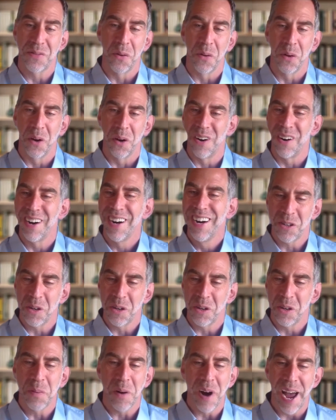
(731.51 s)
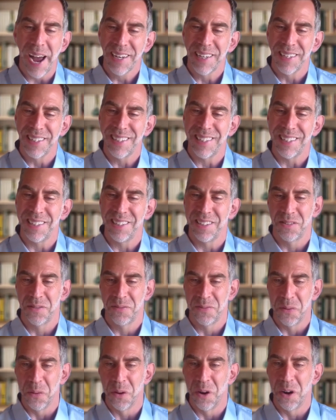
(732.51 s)
for good practices,
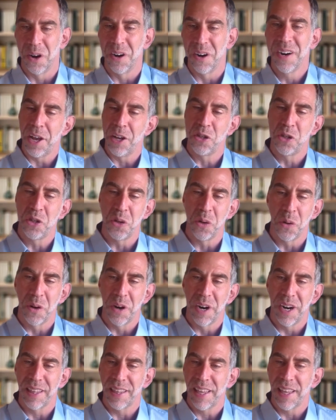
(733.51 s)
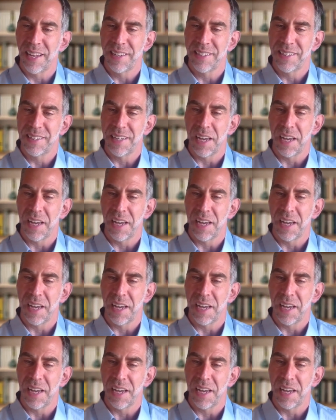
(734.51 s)
for ensuring that